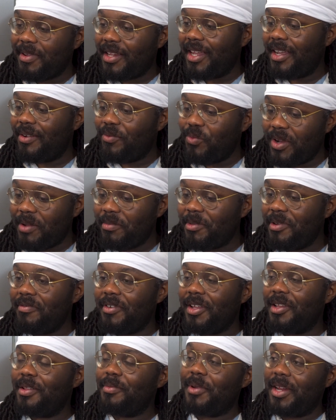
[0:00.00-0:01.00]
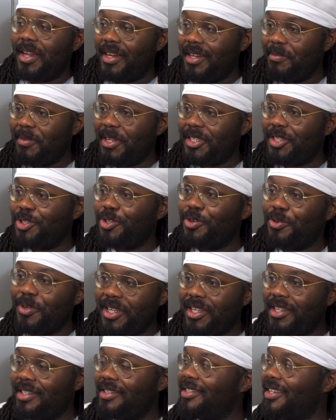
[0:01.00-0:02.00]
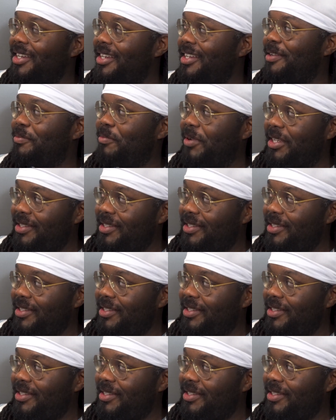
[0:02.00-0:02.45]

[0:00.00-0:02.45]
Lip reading: Need like web development. I need my screens. I need my.